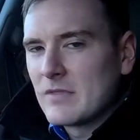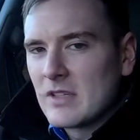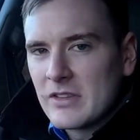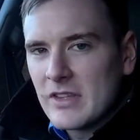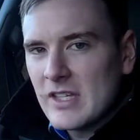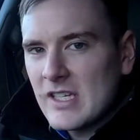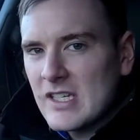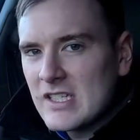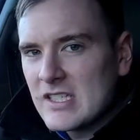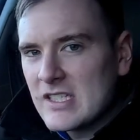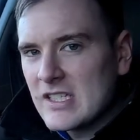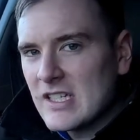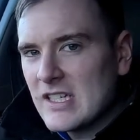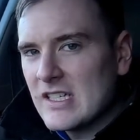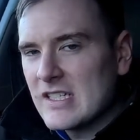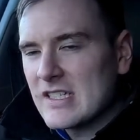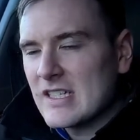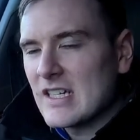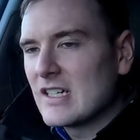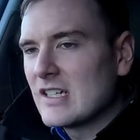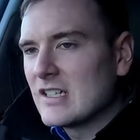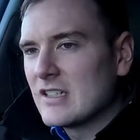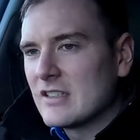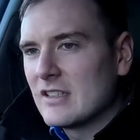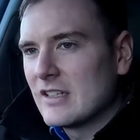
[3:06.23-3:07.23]
These seats
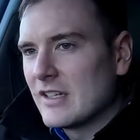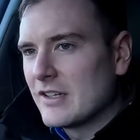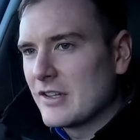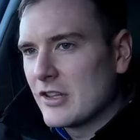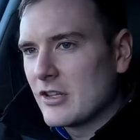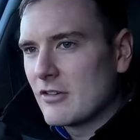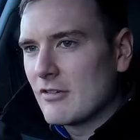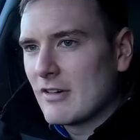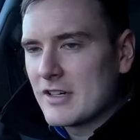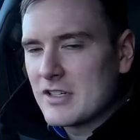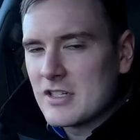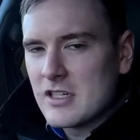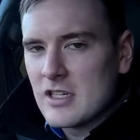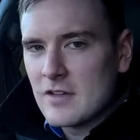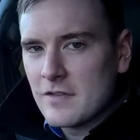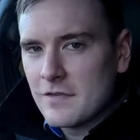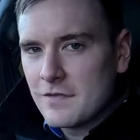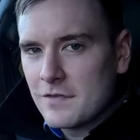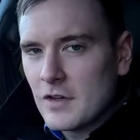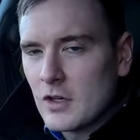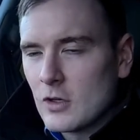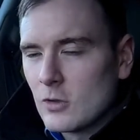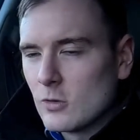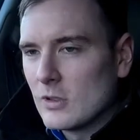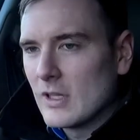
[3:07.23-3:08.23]
aren't leather, they're actually a
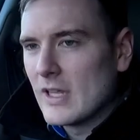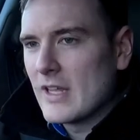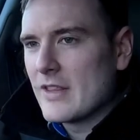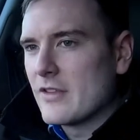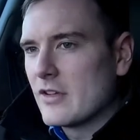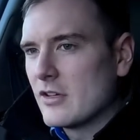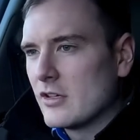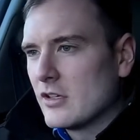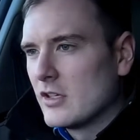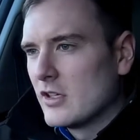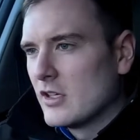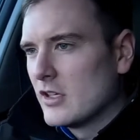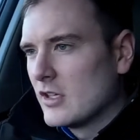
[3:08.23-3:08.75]
faux leather.